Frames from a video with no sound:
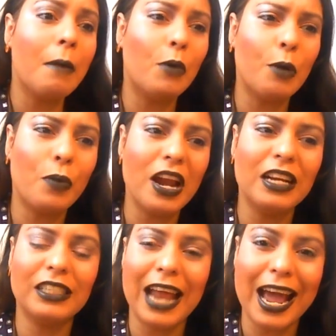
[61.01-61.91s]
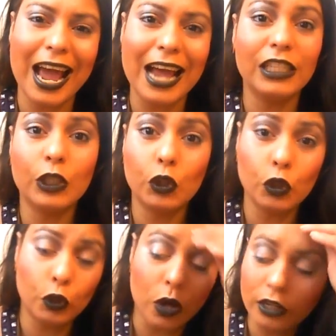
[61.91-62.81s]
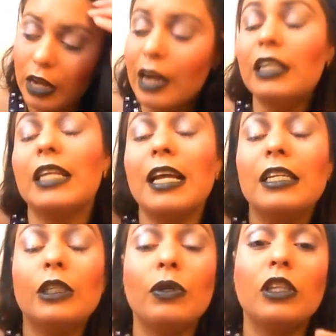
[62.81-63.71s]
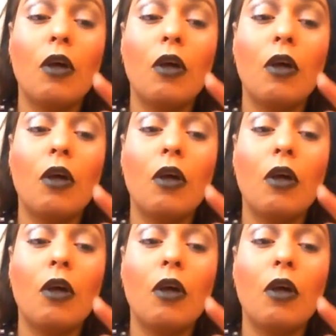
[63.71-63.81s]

but probably it's like $8 to $12, and this one's